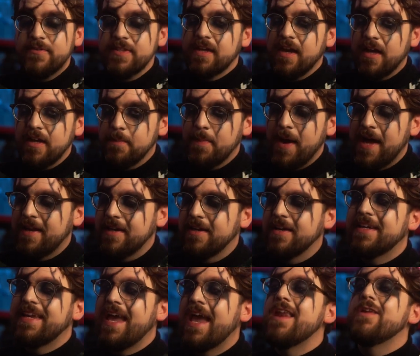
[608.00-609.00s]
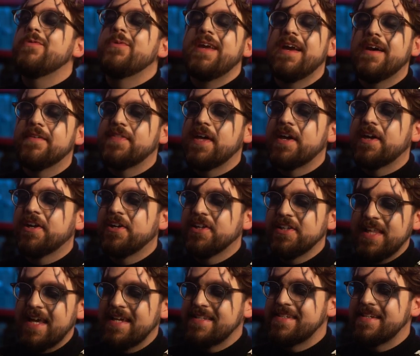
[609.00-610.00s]
for the color palette, again, we have that
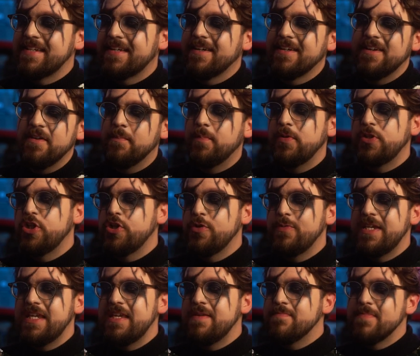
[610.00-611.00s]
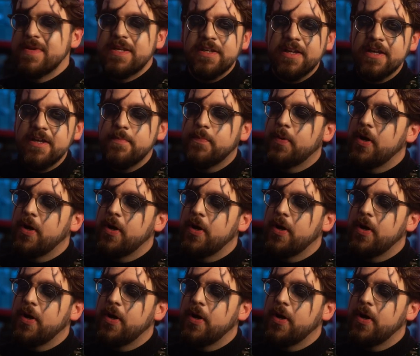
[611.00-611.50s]
classic kind of bluey midnight